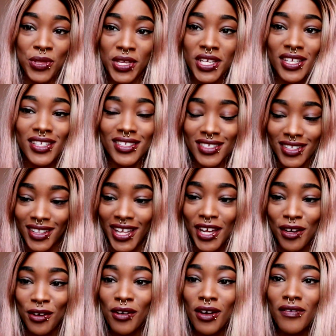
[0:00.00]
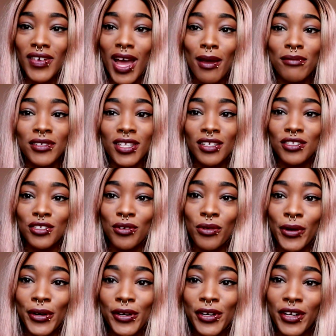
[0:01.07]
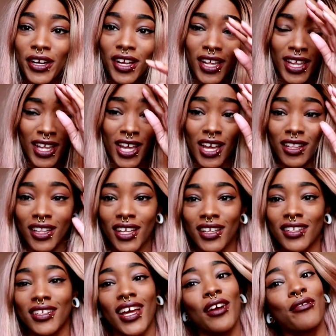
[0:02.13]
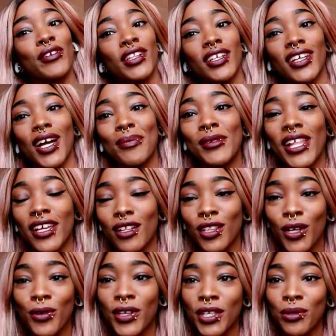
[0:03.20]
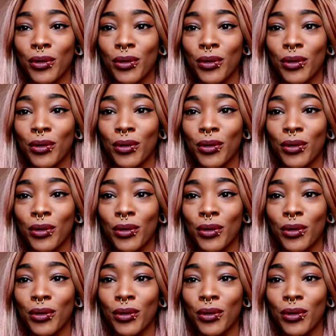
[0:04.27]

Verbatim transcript: things. Let go of. I'm such a hoarder. Like not really. I'm like a low-key